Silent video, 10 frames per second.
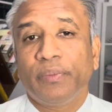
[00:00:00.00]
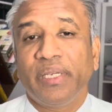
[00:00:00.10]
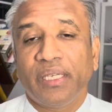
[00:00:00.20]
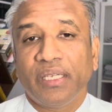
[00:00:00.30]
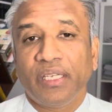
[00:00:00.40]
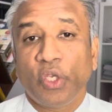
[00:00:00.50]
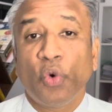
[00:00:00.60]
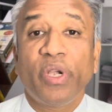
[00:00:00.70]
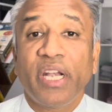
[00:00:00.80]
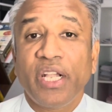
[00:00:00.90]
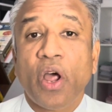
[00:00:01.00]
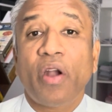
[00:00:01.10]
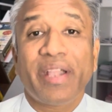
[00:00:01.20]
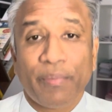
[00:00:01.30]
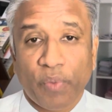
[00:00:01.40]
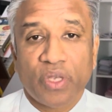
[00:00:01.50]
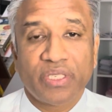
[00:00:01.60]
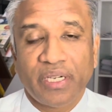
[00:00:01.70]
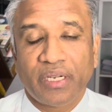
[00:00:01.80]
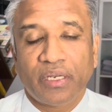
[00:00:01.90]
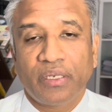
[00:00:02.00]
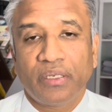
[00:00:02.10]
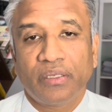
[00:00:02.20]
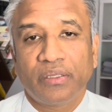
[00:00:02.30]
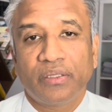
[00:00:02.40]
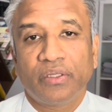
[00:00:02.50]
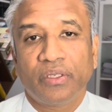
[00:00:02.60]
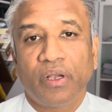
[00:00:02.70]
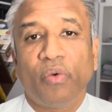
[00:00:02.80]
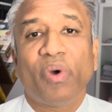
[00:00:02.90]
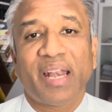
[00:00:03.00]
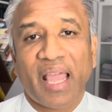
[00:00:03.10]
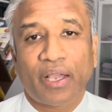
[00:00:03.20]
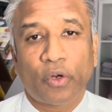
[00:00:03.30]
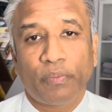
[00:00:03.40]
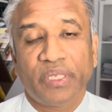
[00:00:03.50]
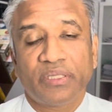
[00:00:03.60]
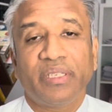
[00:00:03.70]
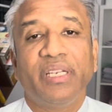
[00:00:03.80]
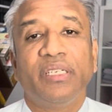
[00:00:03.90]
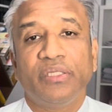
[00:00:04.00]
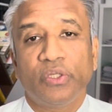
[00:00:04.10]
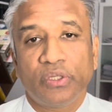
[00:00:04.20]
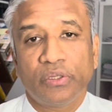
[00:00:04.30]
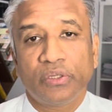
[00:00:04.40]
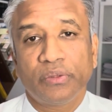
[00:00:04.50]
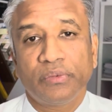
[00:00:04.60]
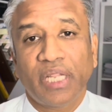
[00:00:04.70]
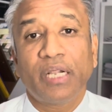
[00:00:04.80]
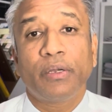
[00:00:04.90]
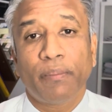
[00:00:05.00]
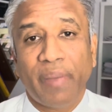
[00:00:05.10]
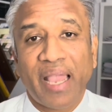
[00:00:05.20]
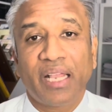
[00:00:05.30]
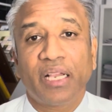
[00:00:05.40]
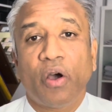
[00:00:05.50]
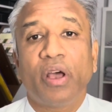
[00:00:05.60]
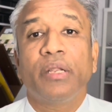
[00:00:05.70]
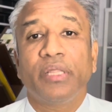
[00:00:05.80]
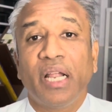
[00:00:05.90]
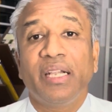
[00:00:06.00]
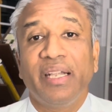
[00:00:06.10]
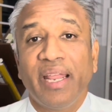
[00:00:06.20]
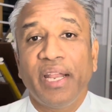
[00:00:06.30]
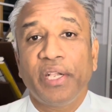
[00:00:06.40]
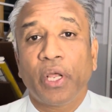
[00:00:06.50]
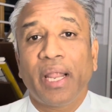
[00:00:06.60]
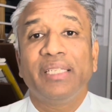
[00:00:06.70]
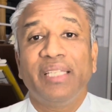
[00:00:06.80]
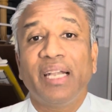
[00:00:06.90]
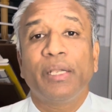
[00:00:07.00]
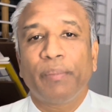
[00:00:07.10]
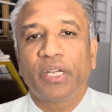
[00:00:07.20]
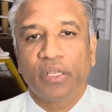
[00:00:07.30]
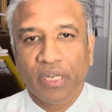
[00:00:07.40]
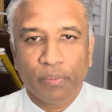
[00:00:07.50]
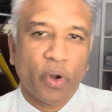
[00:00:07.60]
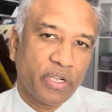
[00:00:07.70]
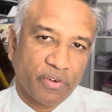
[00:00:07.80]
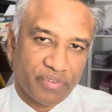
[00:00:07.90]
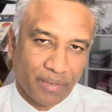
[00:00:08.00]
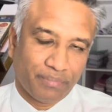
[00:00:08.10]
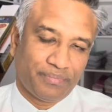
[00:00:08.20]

be, you did not deposit one lakh rupees in that bank on that date at that particular point of time.